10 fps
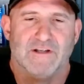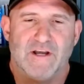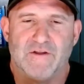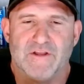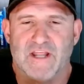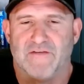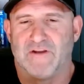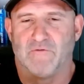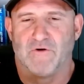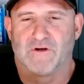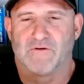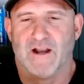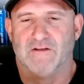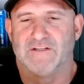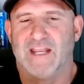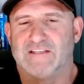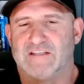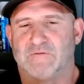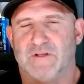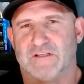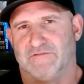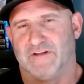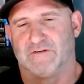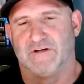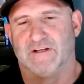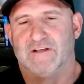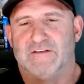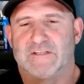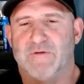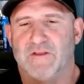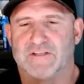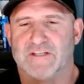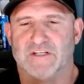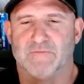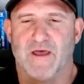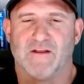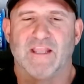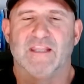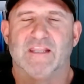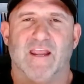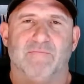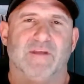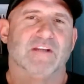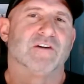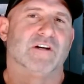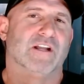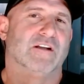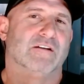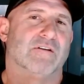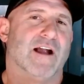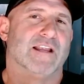Hear the deafening roar of the crowd. Taste the sweetness of victory. Smell the stench of battle. Get in the game. Get dirty. Grind